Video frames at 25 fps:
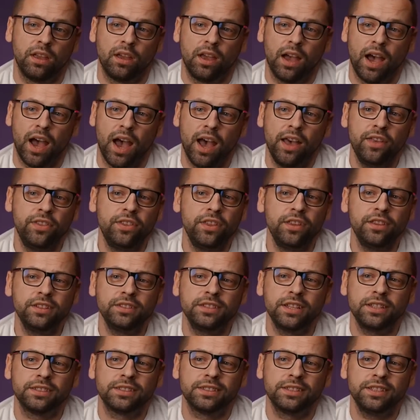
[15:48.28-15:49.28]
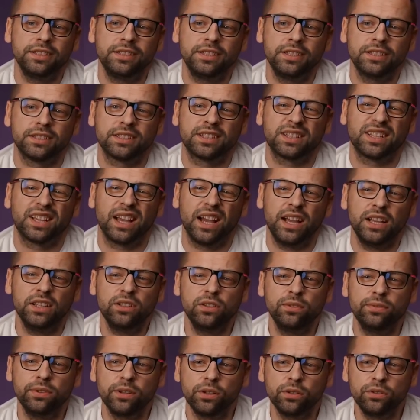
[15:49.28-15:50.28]
I think that this is kind
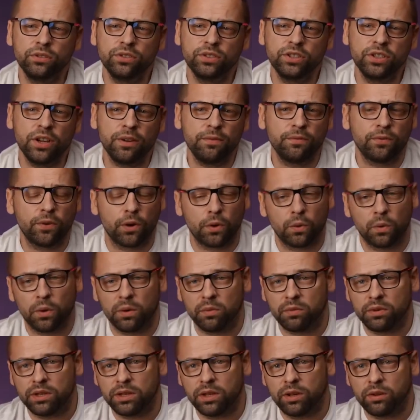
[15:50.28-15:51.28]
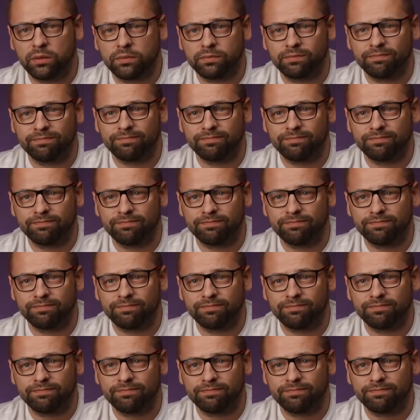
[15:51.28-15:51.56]
of a good job for one video.